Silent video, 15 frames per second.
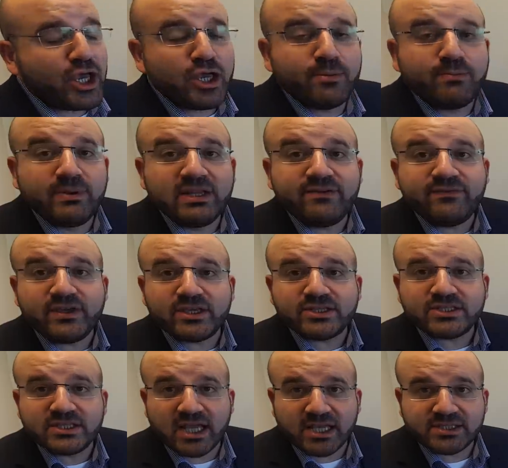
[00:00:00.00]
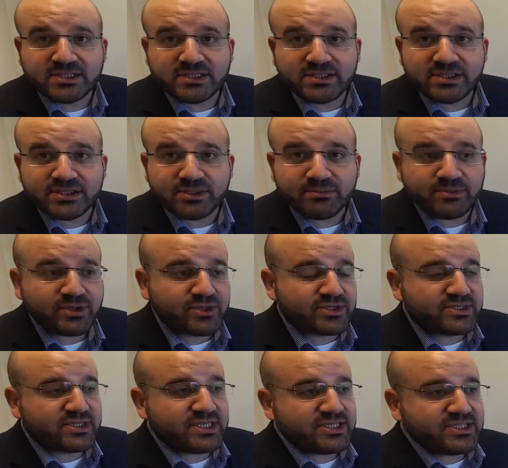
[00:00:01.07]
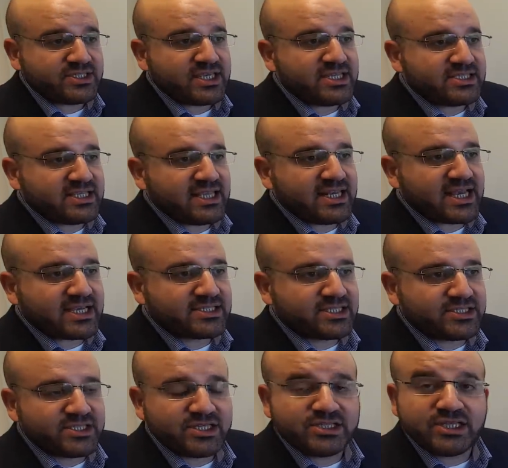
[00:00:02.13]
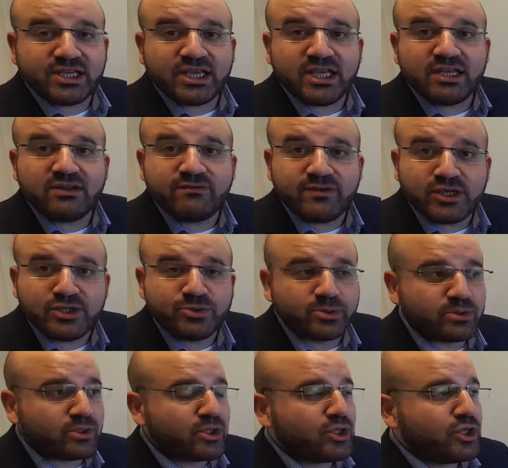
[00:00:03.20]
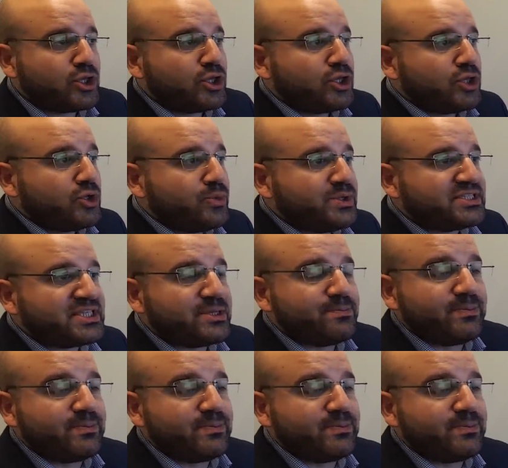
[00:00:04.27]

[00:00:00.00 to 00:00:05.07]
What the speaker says: oblivious narcissism, because this is the narcissistic individual who is